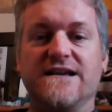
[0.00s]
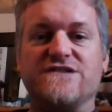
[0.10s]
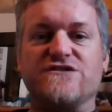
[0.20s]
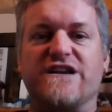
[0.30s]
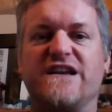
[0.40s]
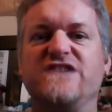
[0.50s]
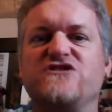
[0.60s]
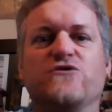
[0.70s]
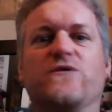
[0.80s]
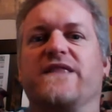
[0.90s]
took
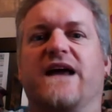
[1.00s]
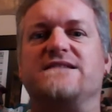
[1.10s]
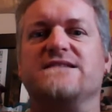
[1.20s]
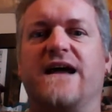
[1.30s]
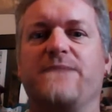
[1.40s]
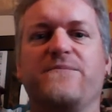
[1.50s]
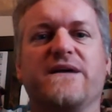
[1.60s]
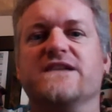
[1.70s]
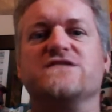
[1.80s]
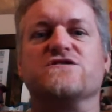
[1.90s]
issue with that and had
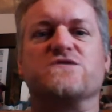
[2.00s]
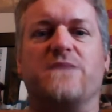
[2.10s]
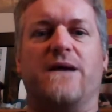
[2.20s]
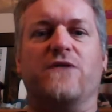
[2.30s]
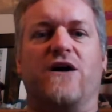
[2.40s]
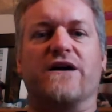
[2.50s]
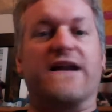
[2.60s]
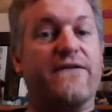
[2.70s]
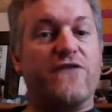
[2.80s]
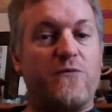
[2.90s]
big issues with my blog.
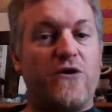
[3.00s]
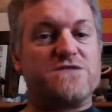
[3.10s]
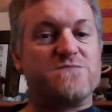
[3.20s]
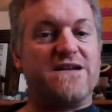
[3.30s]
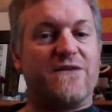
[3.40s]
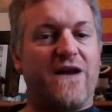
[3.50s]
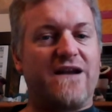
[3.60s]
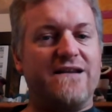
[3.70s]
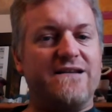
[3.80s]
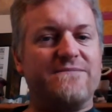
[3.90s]
Never approached me
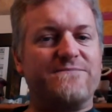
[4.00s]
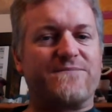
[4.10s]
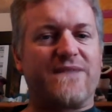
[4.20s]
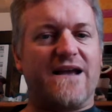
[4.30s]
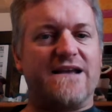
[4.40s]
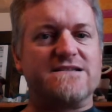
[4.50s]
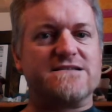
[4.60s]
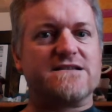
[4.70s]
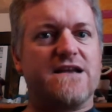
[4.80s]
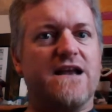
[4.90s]
directly,
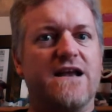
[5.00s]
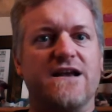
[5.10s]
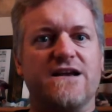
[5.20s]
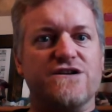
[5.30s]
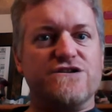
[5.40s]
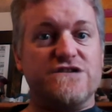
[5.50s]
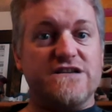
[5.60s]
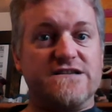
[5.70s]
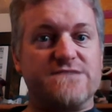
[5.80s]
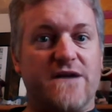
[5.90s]
as
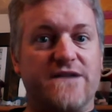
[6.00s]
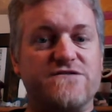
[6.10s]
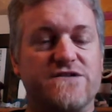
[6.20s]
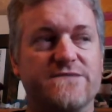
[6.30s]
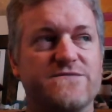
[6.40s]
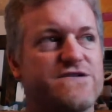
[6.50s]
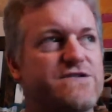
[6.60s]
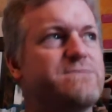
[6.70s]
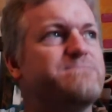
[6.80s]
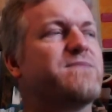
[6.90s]
Jesus might have told him to
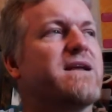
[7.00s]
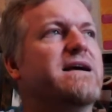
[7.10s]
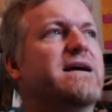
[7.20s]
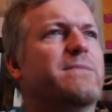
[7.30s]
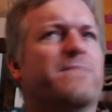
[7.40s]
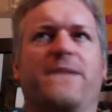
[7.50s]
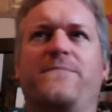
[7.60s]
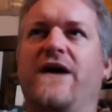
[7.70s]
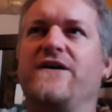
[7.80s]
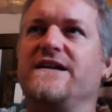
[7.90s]
do, but
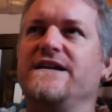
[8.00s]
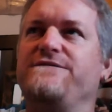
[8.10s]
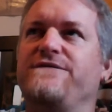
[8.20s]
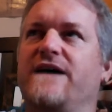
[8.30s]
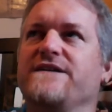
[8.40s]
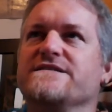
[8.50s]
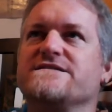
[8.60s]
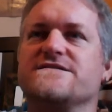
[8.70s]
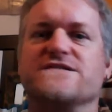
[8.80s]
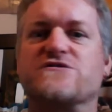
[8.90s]
apparently found
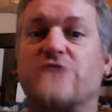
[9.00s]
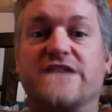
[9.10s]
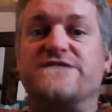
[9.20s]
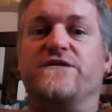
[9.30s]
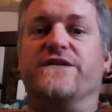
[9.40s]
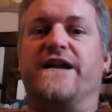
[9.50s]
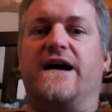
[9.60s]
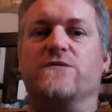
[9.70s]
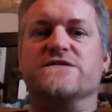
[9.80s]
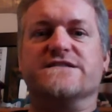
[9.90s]
it disgraceful that
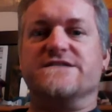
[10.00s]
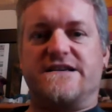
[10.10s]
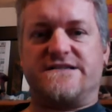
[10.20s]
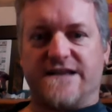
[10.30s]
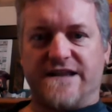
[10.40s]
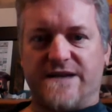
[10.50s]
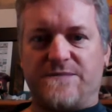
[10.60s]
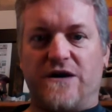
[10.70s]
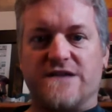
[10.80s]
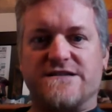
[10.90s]
I was suggesting that
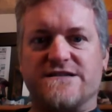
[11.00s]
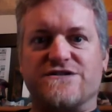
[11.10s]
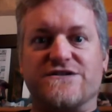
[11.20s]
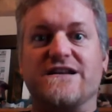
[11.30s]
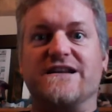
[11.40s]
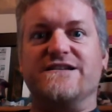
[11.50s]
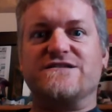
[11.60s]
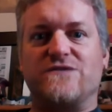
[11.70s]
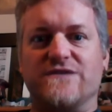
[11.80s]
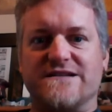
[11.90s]
pastors should clean
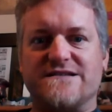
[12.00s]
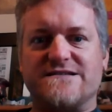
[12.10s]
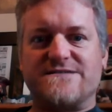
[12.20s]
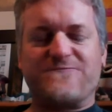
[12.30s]
toilets.